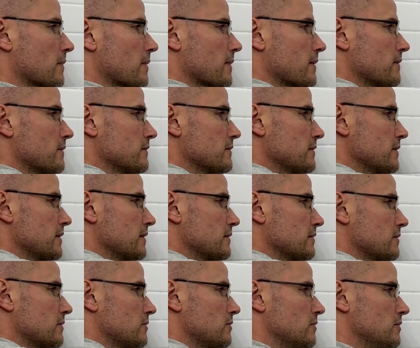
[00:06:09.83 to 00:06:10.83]
All right.
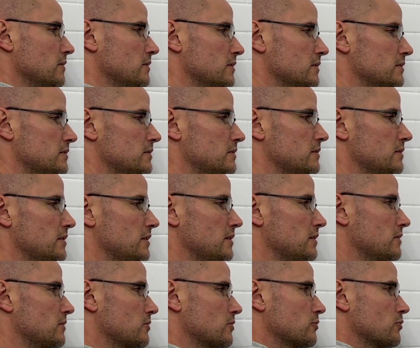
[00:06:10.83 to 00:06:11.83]
Well, let's see.
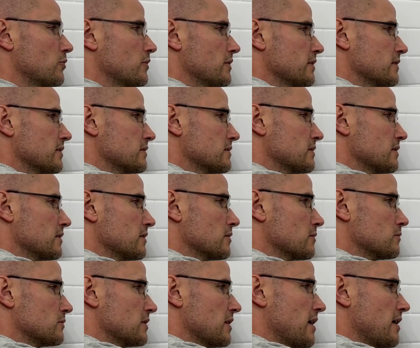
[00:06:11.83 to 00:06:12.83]
Lord willing, this thing
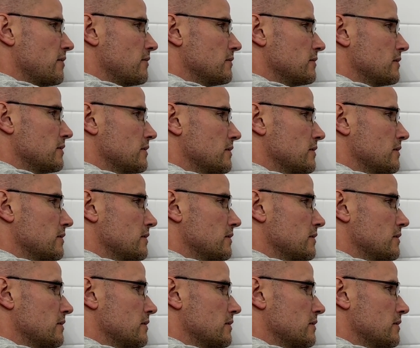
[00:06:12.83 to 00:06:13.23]
comes out.